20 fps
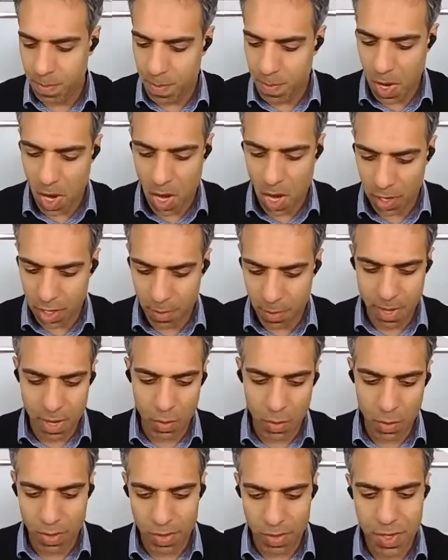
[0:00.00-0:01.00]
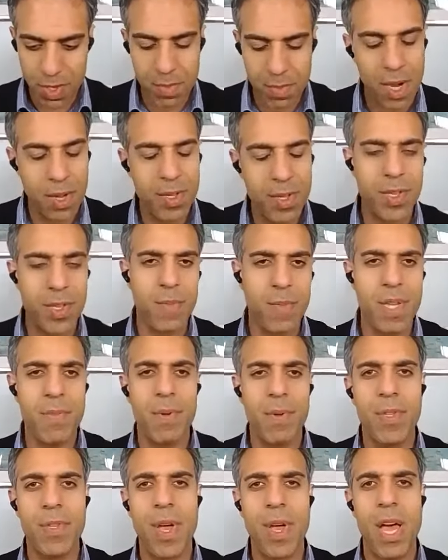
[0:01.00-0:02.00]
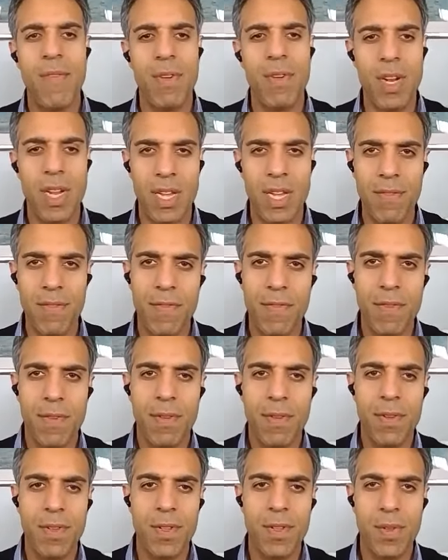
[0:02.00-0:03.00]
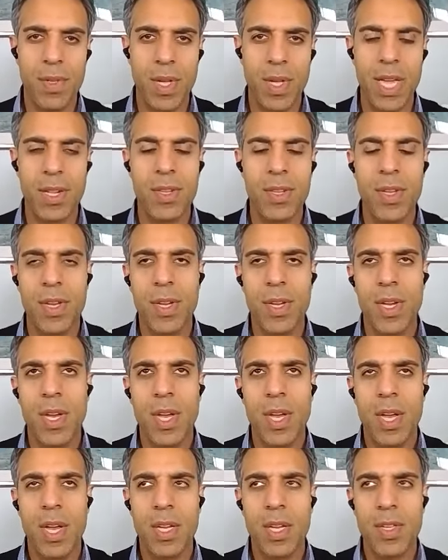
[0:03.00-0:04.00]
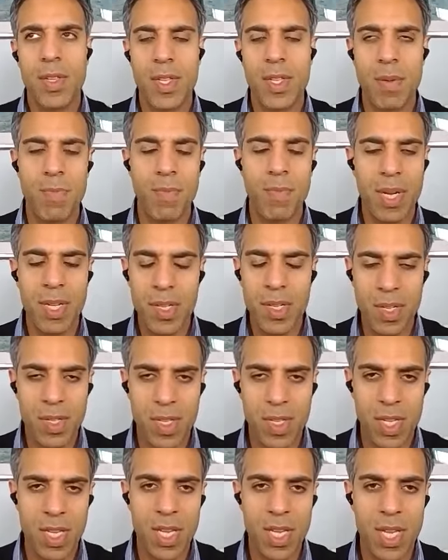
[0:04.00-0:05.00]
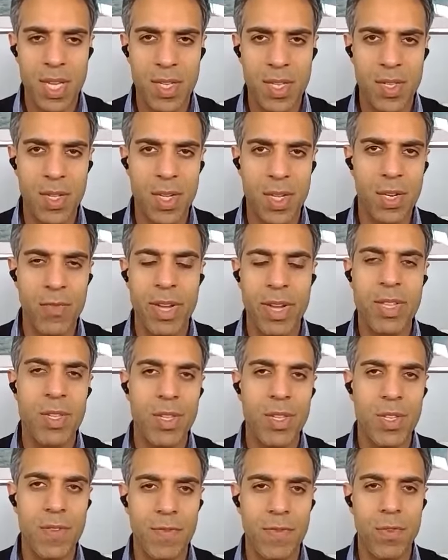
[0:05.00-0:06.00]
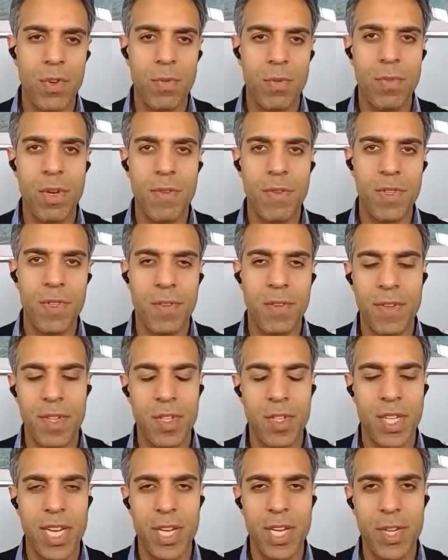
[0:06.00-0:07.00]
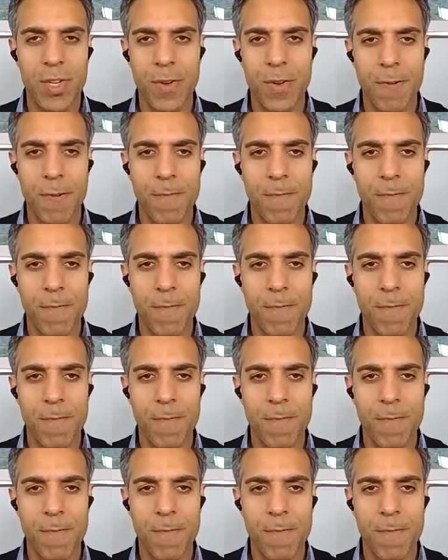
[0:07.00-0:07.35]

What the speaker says: arguably one of the smartest people to ever live, said, simplicity is the greatest form of sophistication.